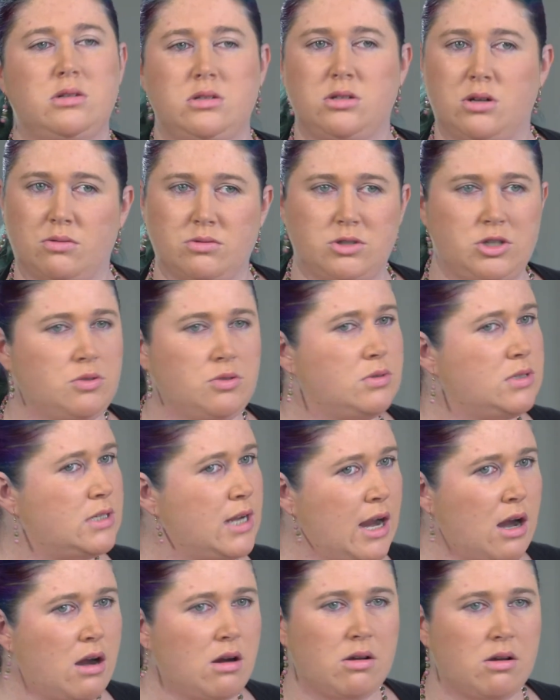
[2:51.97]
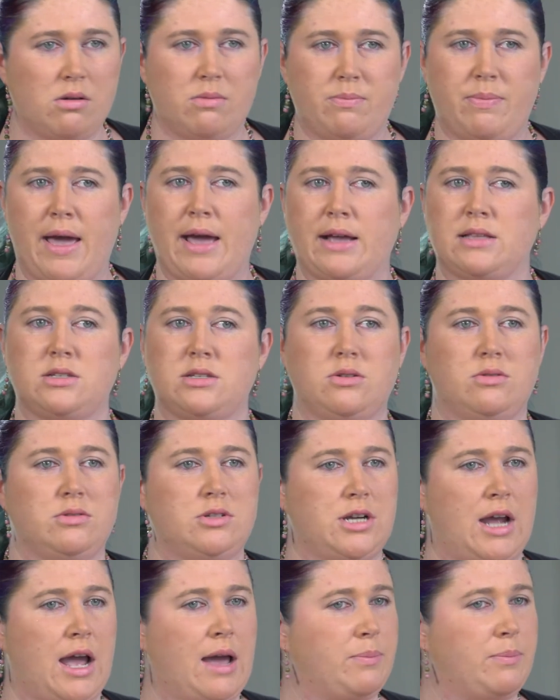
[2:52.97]
Don't you dare go back two
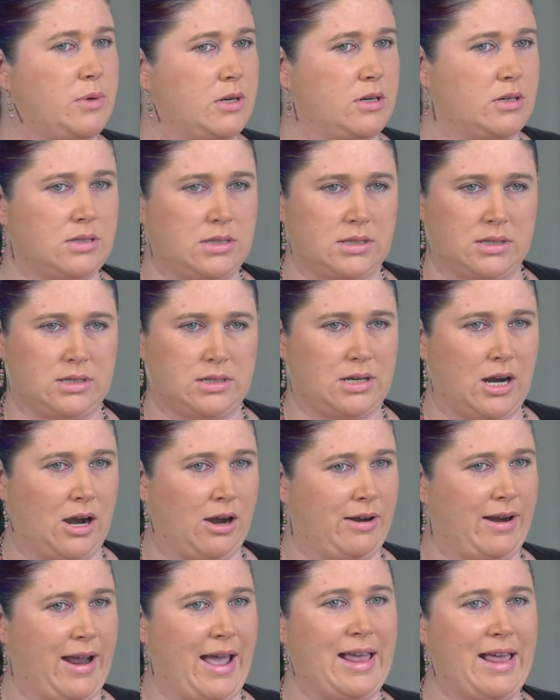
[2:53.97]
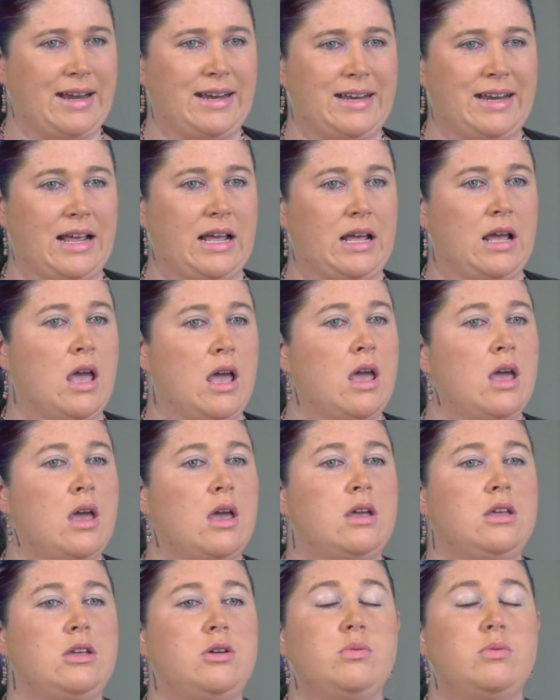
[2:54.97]
chapters and start editing.
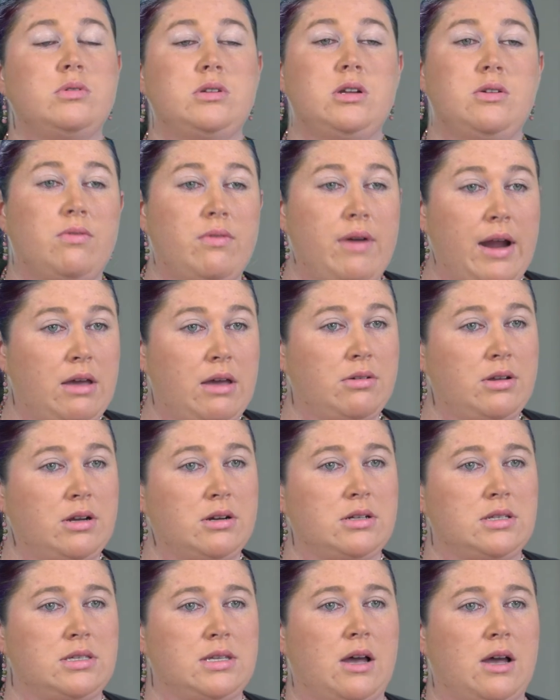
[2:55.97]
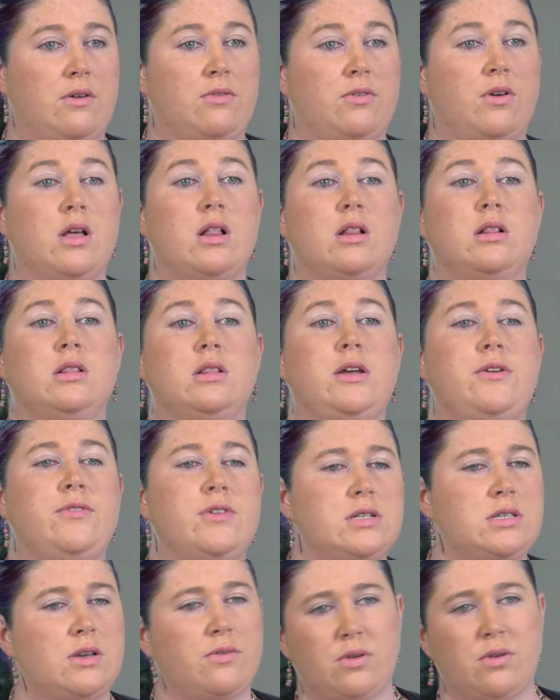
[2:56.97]
You will derail yourself. Leave
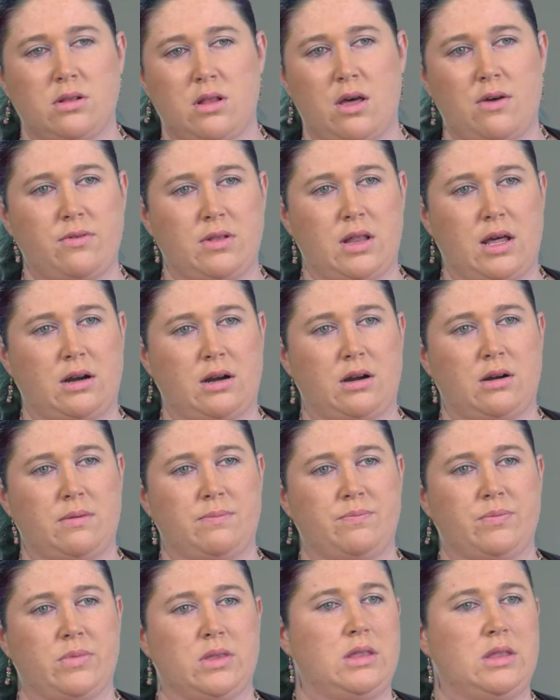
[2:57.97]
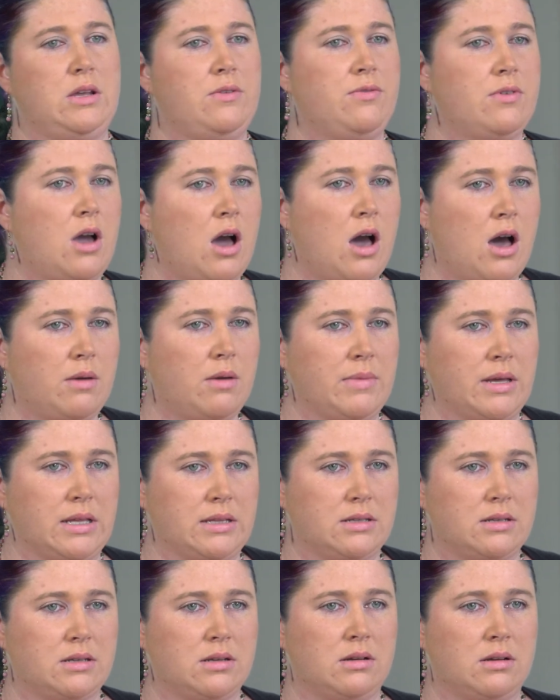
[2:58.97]
yourself a love letter. Leave
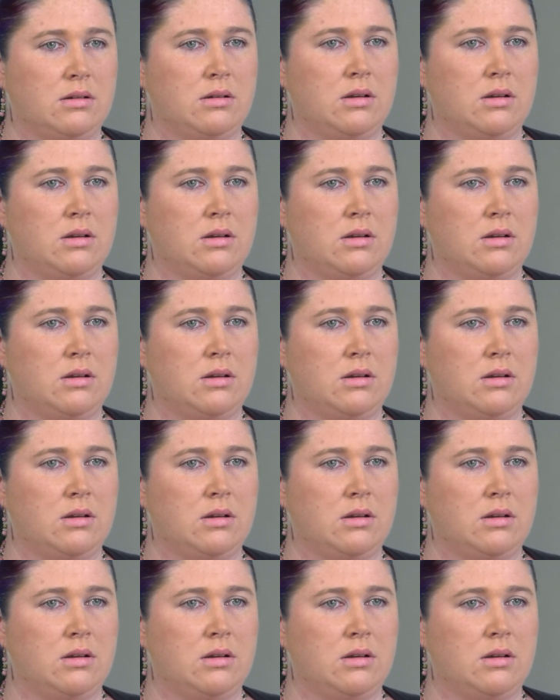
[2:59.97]
comments.